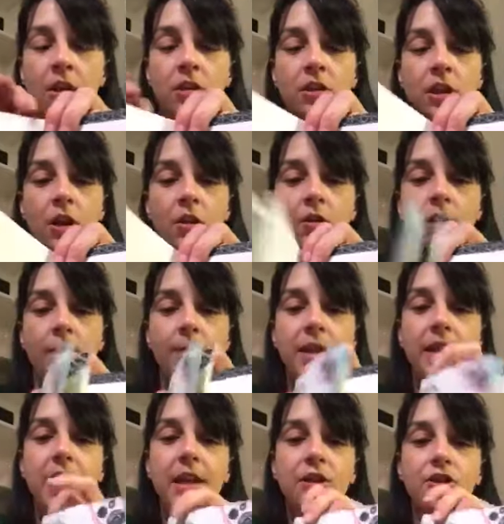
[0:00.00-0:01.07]
So, I
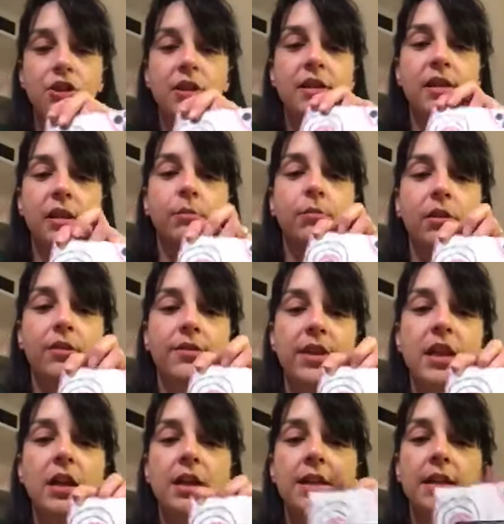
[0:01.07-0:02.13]
mean, that's just some of
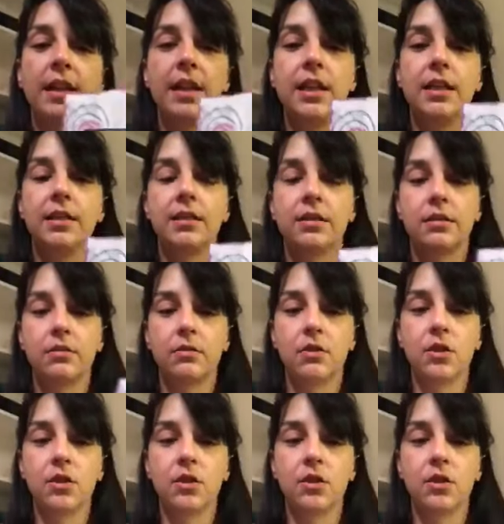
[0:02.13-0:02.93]
the ideas